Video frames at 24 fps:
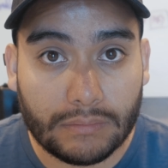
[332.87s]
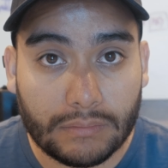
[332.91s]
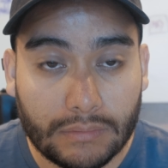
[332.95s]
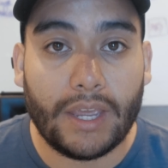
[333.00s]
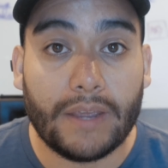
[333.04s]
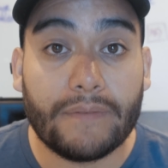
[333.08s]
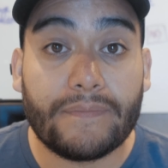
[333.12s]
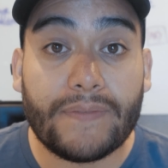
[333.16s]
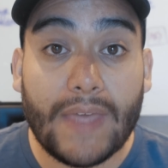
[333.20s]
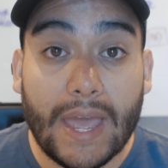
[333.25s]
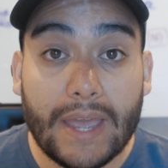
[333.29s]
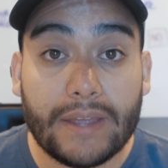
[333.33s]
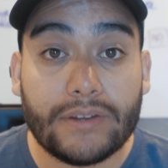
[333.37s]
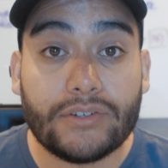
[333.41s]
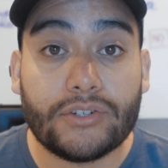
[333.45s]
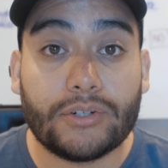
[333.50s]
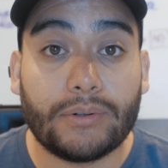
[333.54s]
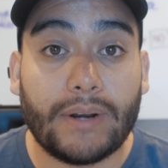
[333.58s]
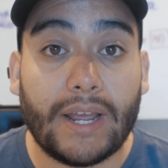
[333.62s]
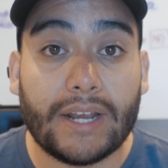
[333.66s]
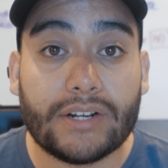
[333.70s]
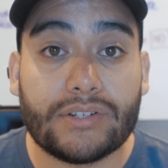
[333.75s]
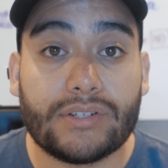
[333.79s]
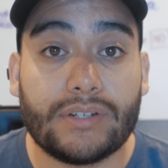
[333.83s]
If that
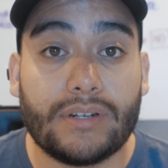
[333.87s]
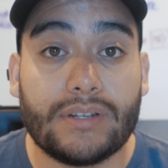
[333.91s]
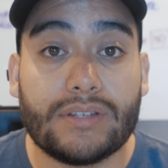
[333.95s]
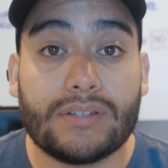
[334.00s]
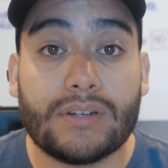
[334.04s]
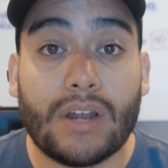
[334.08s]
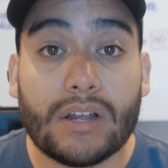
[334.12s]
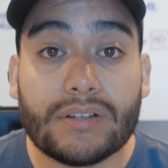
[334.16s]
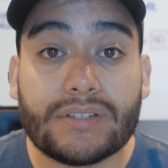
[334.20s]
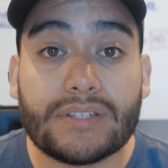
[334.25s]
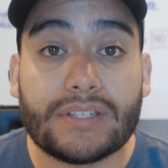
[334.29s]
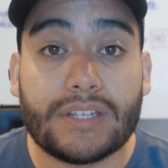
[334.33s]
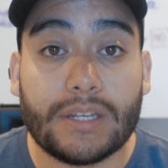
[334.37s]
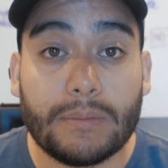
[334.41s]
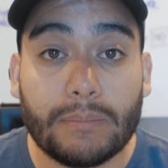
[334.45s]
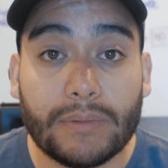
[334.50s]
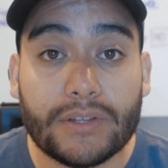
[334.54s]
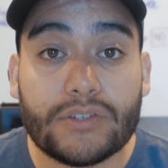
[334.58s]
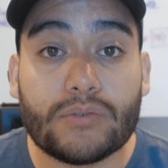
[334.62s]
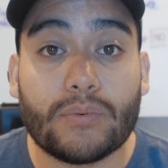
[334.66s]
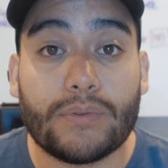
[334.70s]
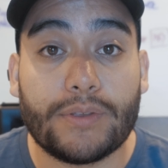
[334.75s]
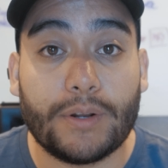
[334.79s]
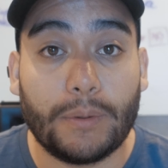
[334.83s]
interaction is not
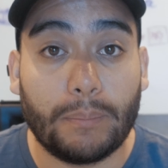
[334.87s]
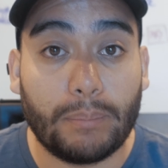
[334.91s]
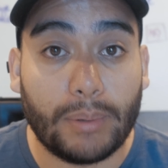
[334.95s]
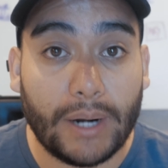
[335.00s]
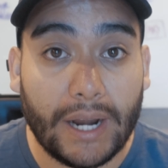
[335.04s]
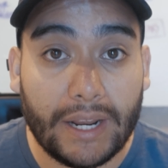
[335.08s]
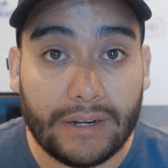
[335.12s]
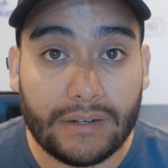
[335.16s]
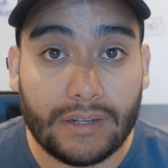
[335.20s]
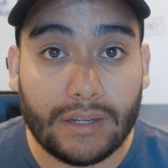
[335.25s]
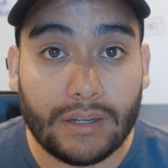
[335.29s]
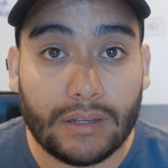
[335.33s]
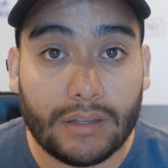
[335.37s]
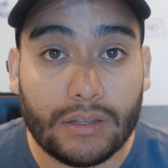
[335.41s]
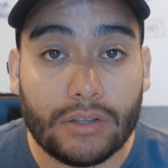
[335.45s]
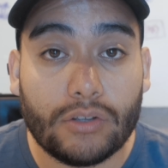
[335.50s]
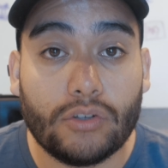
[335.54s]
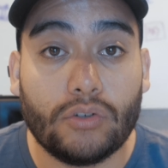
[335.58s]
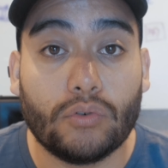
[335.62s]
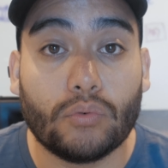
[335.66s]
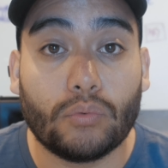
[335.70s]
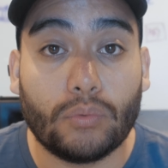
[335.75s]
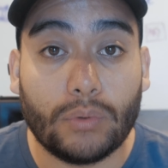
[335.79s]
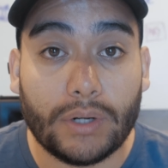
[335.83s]
seamless with your branding,
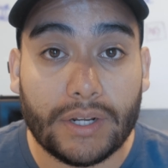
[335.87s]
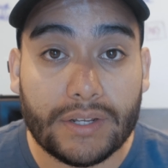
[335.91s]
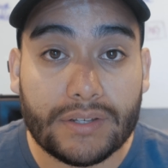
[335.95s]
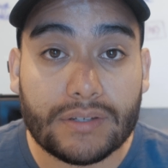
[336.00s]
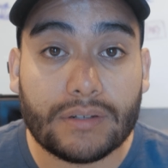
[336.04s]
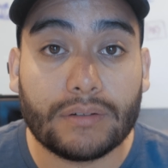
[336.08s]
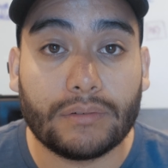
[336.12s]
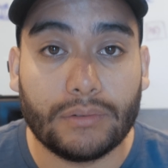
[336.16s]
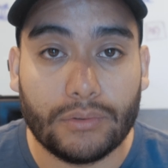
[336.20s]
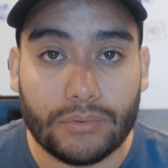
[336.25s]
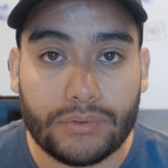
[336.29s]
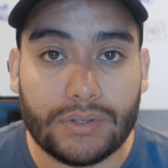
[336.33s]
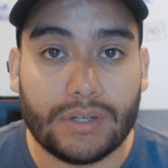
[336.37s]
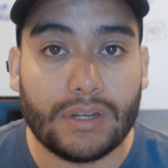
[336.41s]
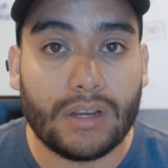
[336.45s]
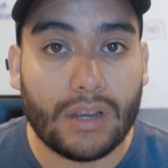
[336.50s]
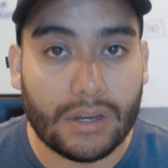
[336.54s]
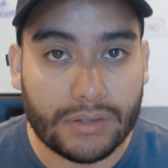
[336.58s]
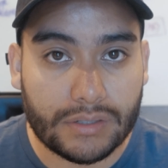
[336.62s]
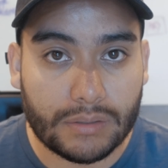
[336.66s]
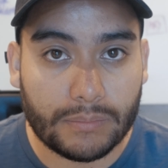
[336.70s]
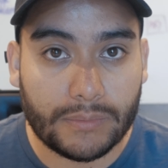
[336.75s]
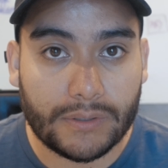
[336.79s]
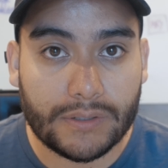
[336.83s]
you risk losing
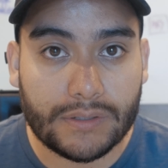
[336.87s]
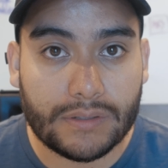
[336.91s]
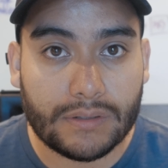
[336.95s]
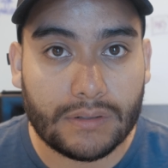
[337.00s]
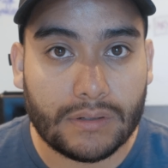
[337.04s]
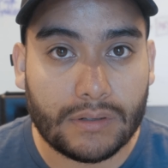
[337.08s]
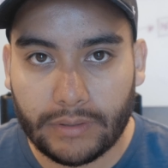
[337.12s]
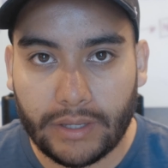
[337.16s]
customers.